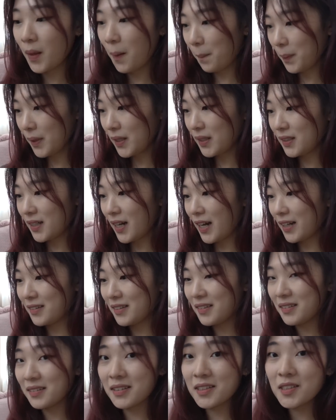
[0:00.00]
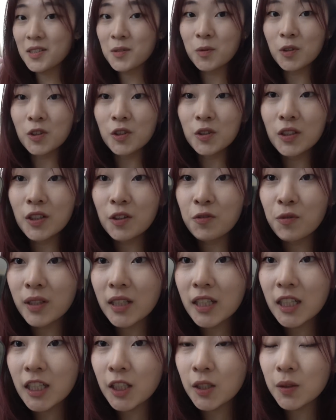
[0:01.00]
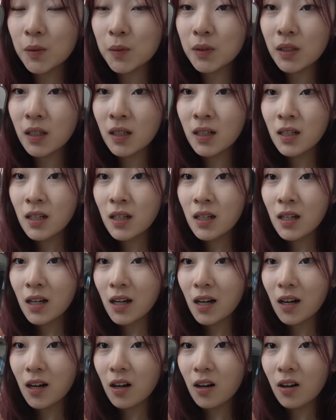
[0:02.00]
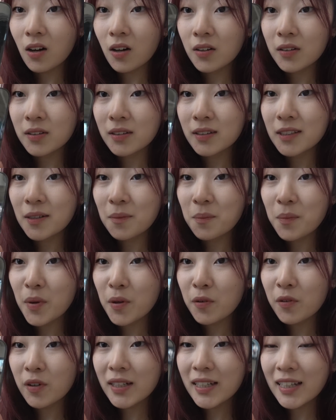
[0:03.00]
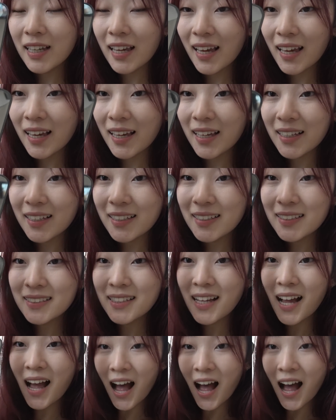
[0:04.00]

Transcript: but I think this will look really cute on the mirror case,